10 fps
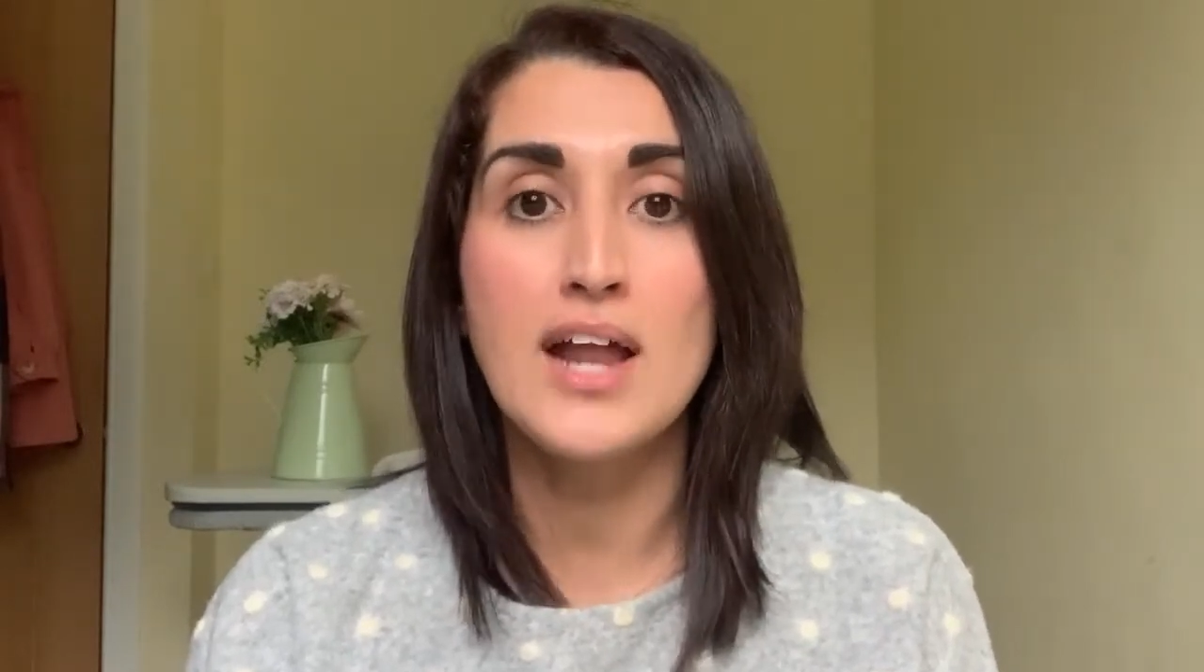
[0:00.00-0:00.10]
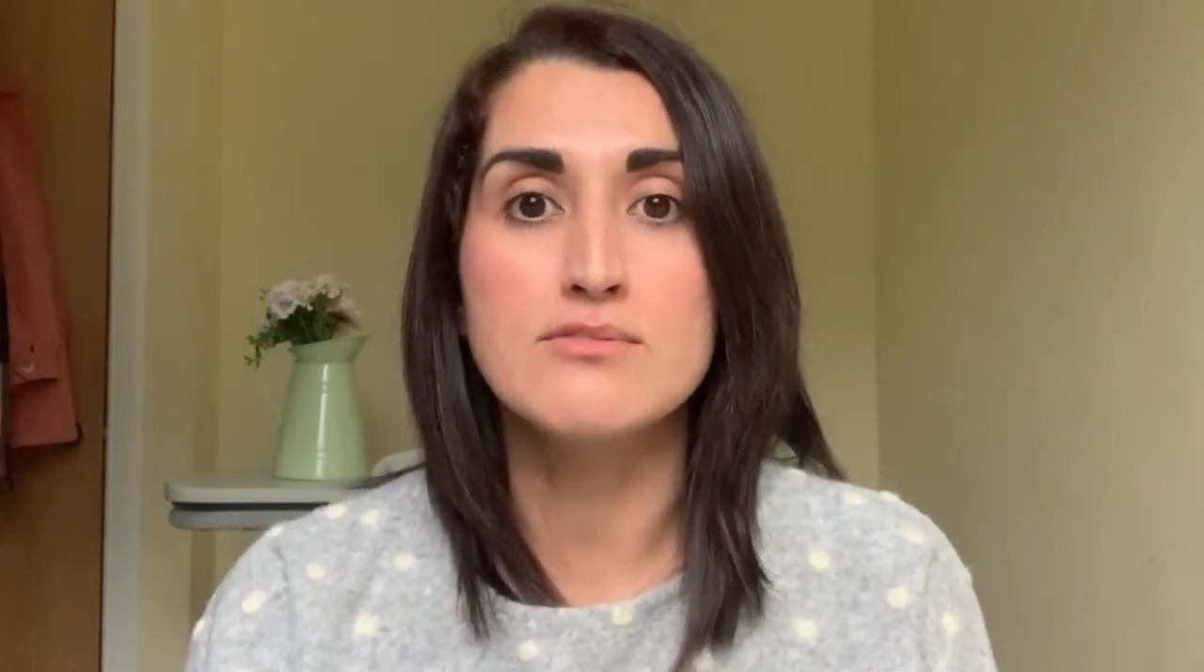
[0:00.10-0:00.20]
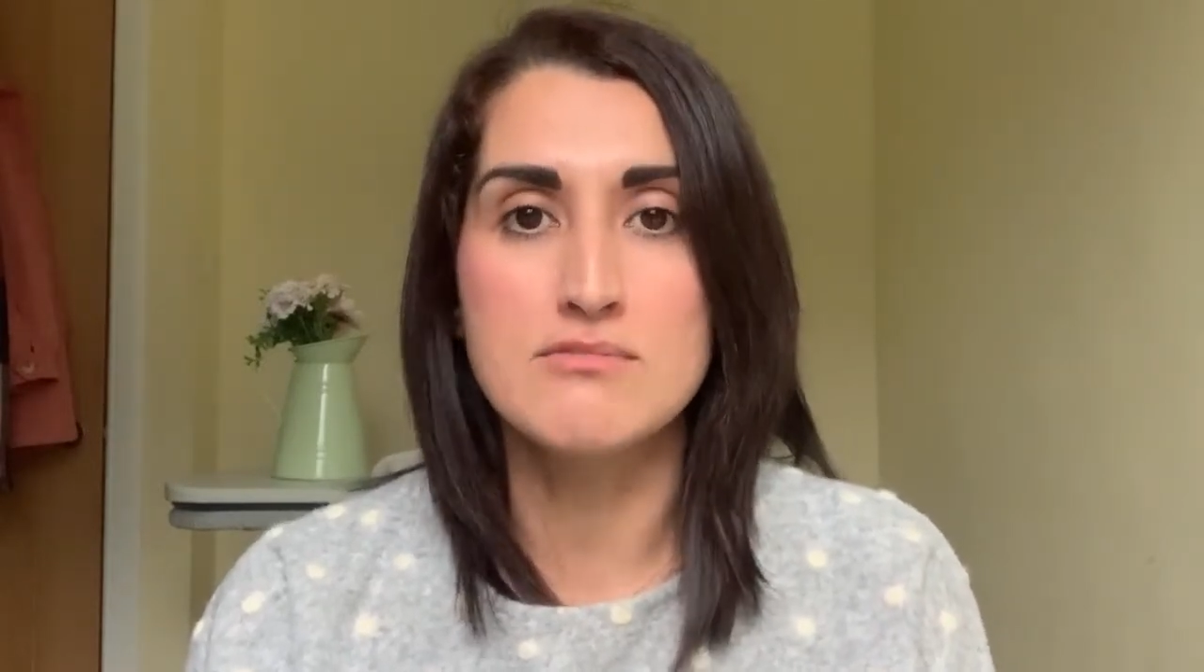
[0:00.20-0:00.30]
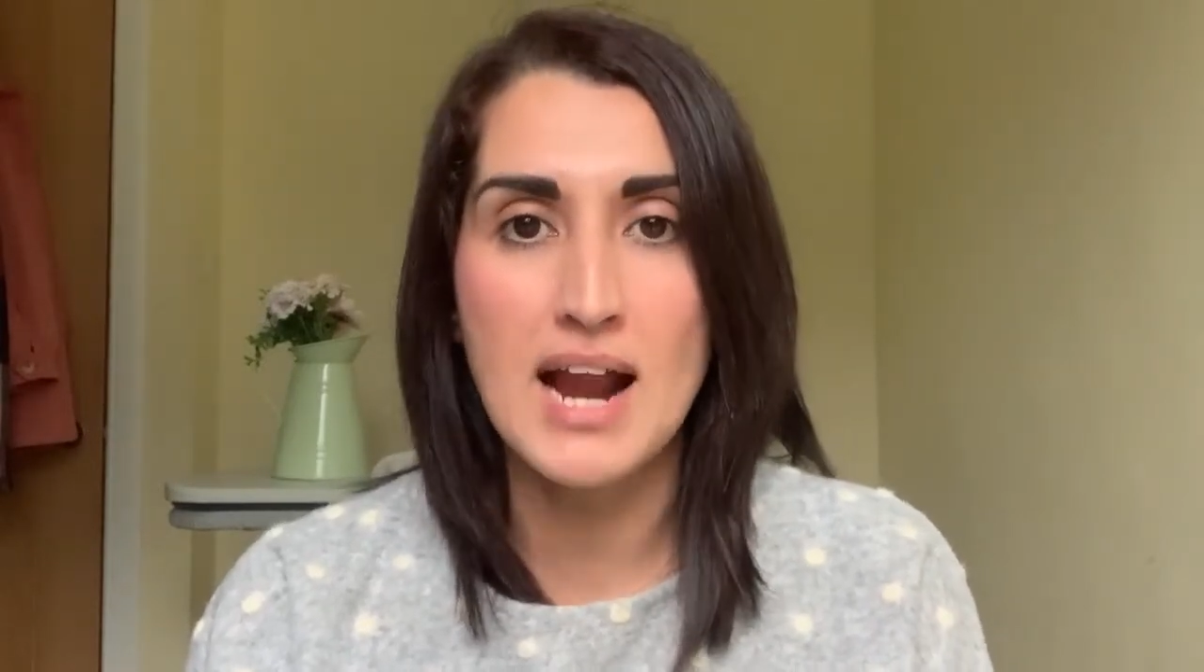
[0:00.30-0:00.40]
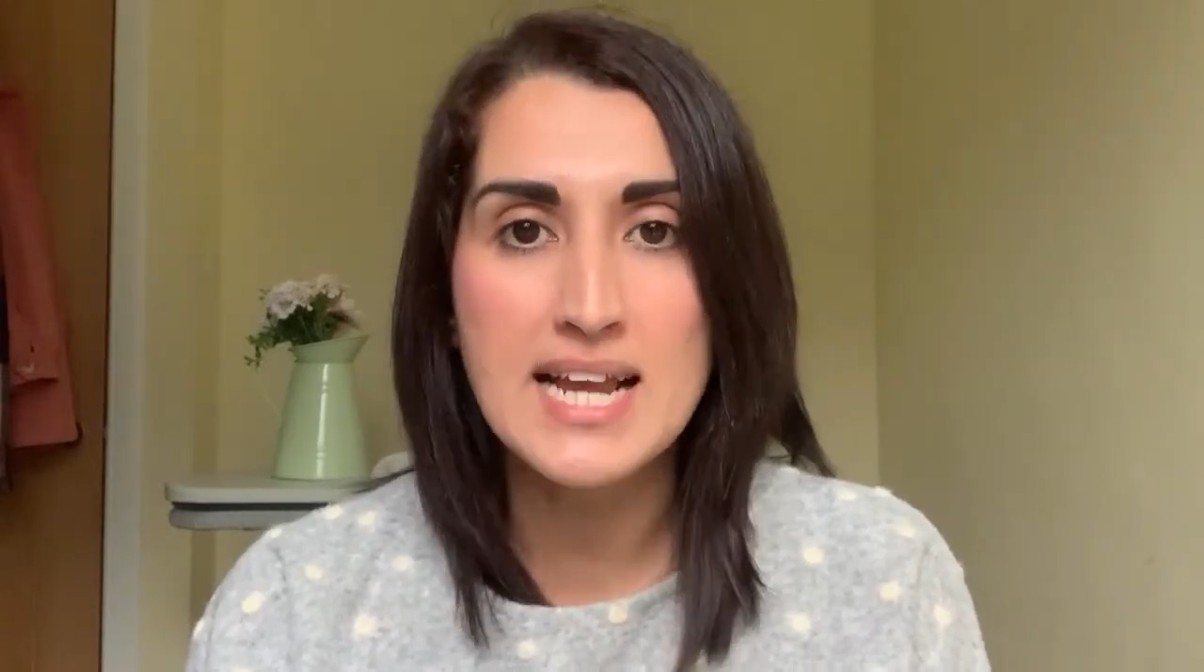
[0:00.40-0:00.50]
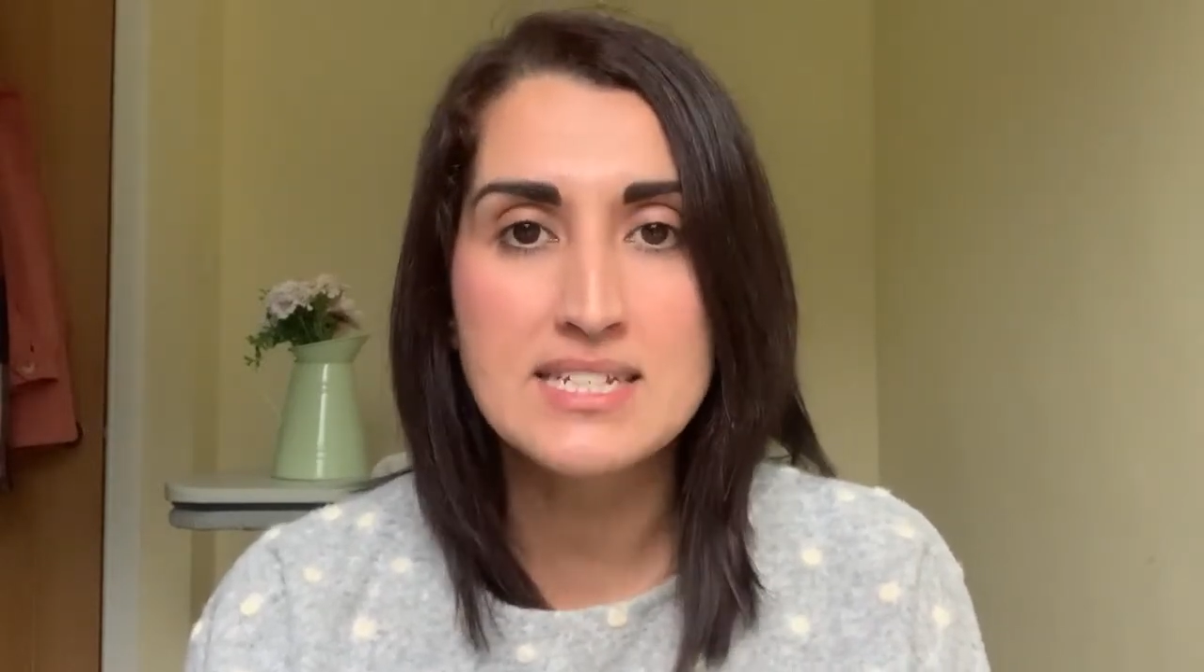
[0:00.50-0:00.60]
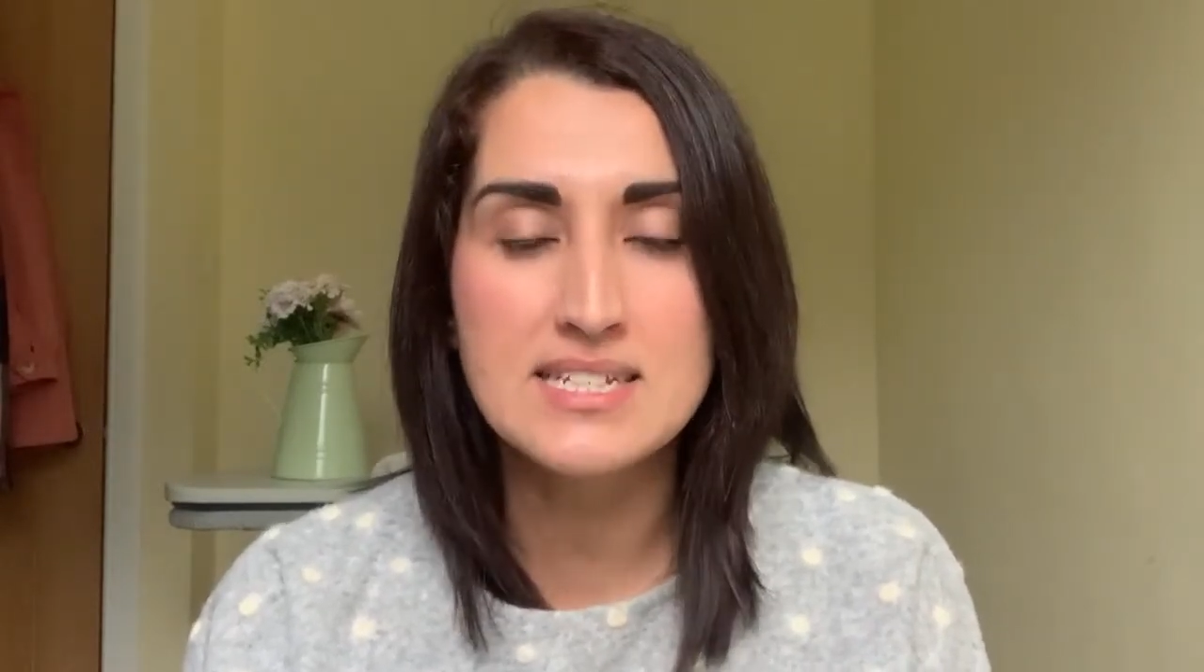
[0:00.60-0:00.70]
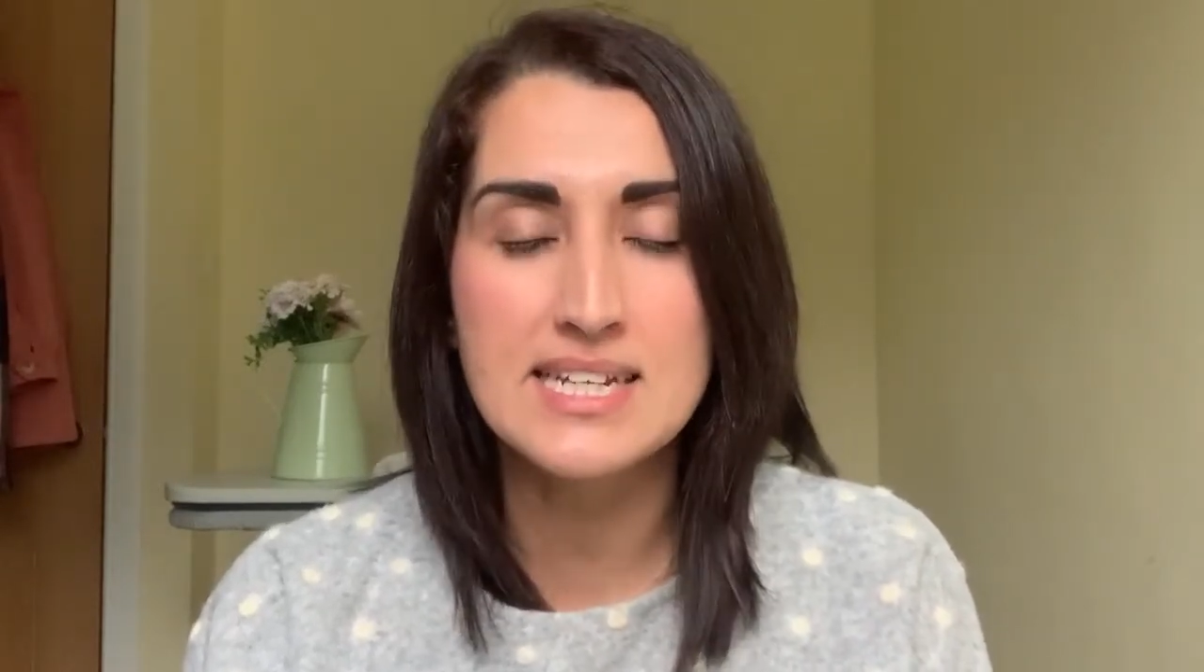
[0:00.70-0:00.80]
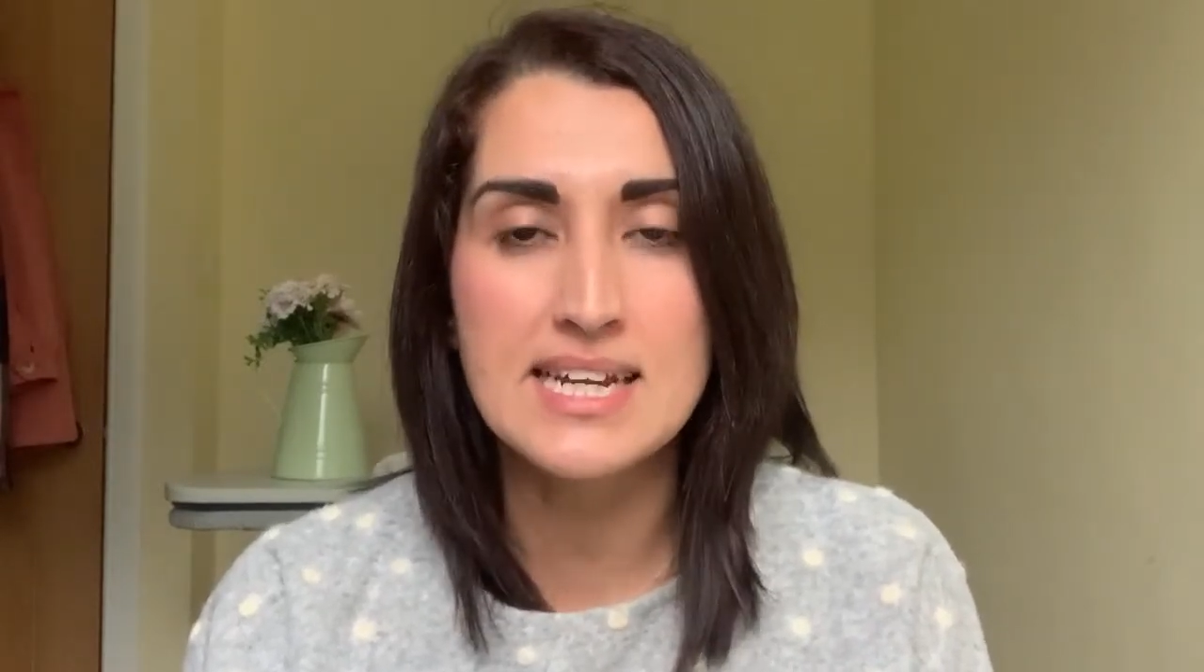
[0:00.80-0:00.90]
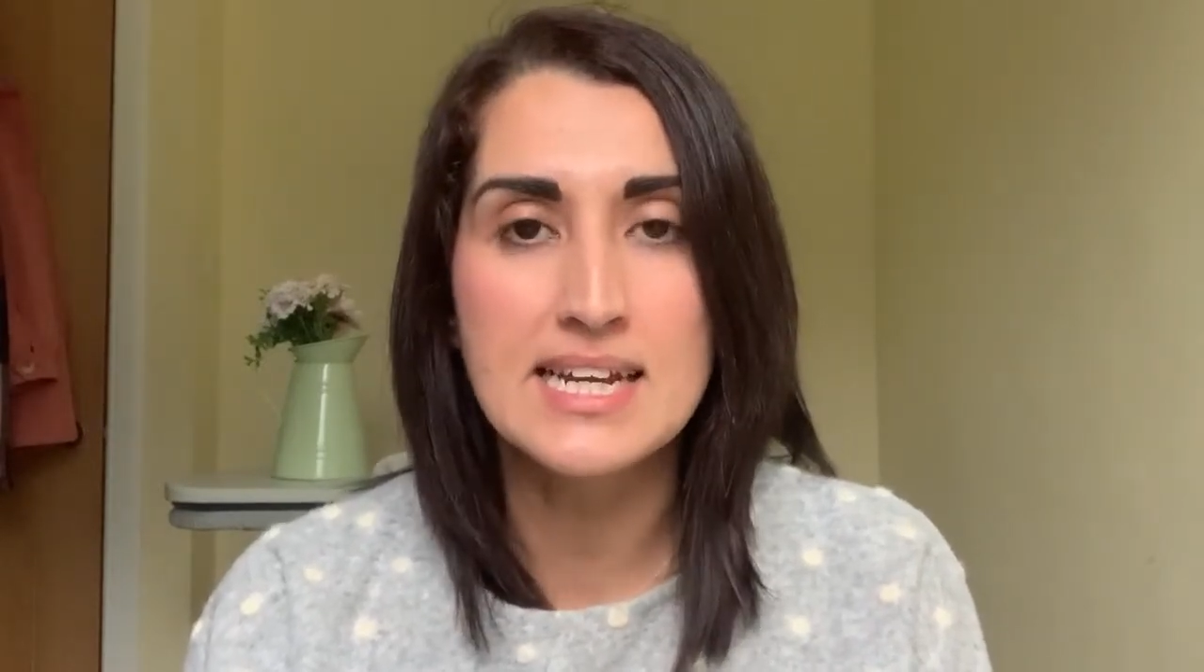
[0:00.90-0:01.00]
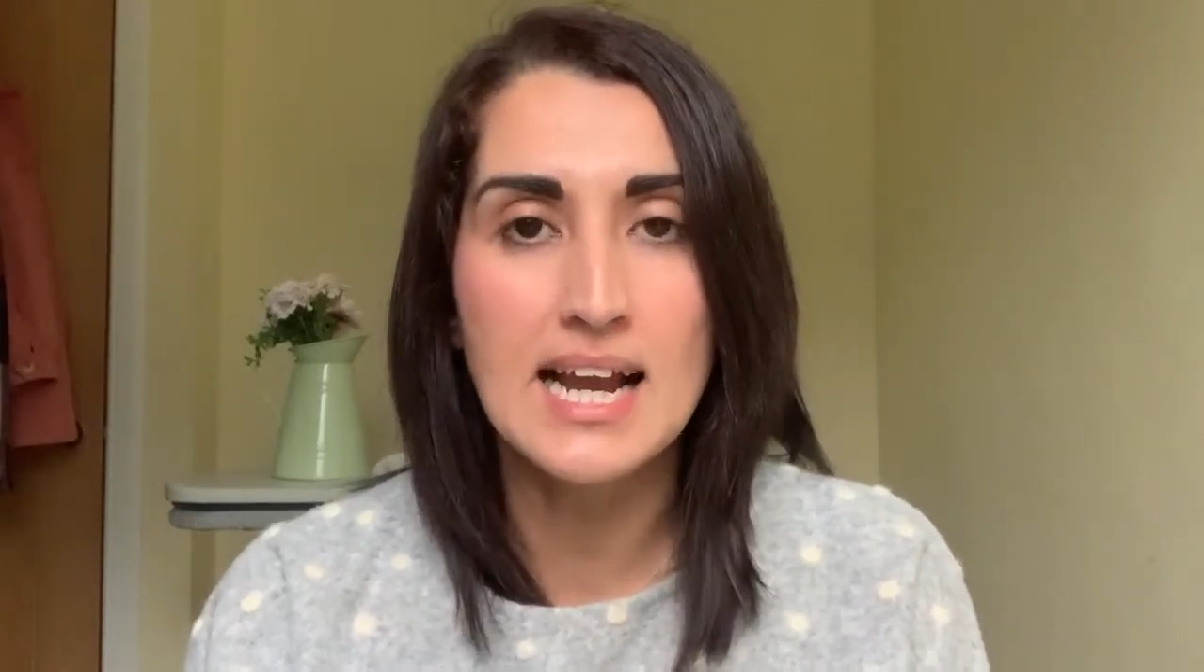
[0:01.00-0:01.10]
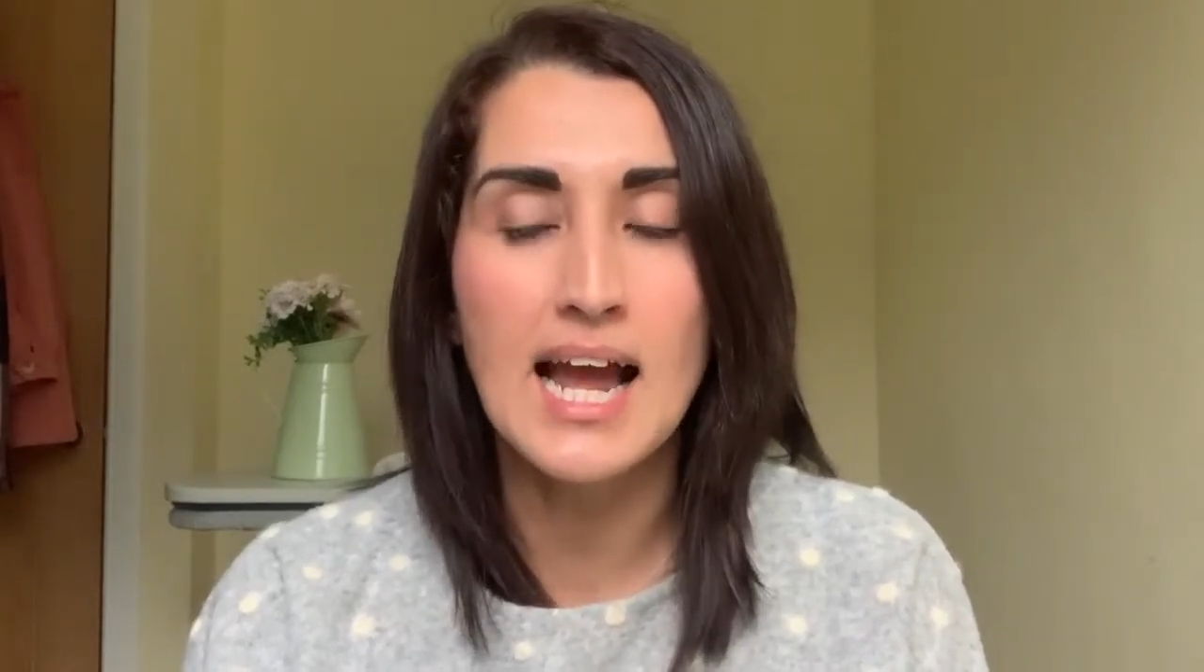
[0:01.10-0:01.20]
and resting